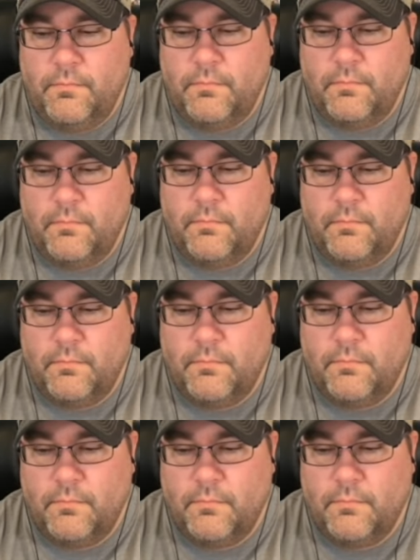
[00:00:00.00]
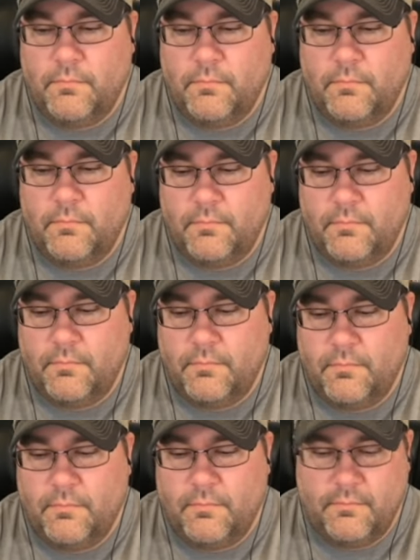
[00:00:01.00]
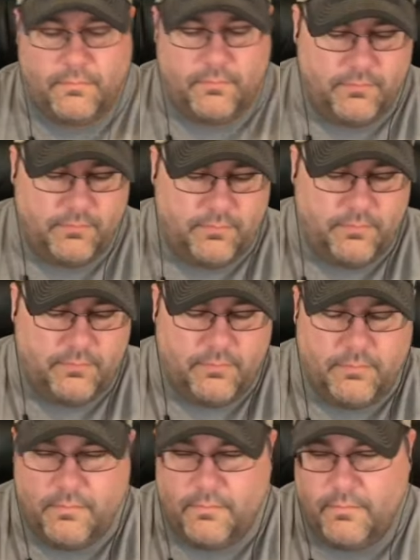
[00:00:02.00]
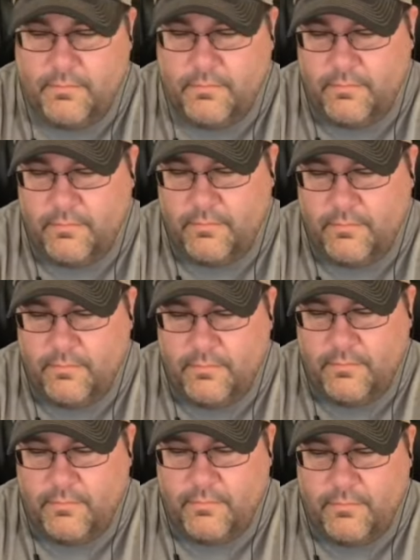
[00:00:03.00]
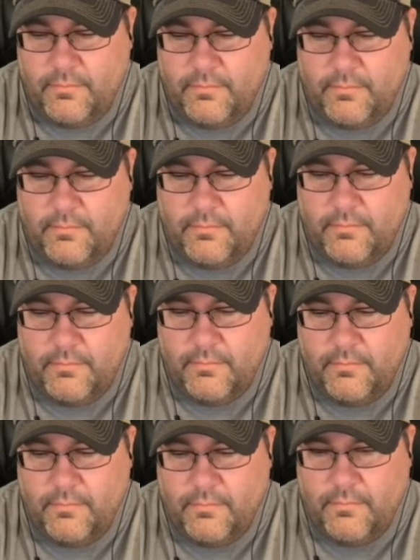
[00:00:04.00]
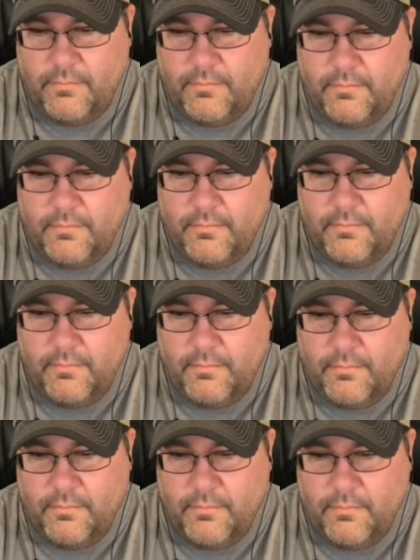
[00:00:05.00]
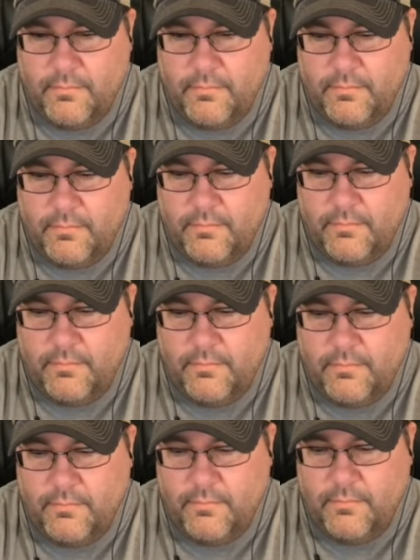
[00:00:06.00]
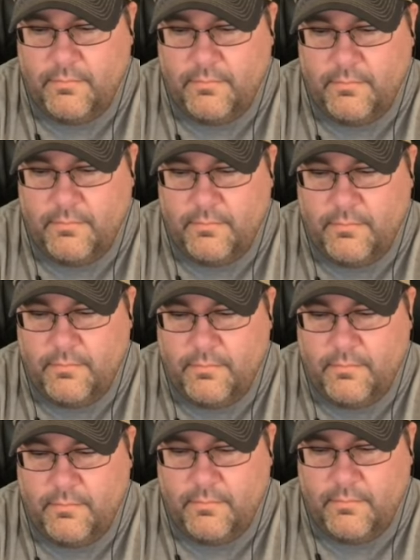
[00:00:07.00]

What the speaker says: The person shown says nothing.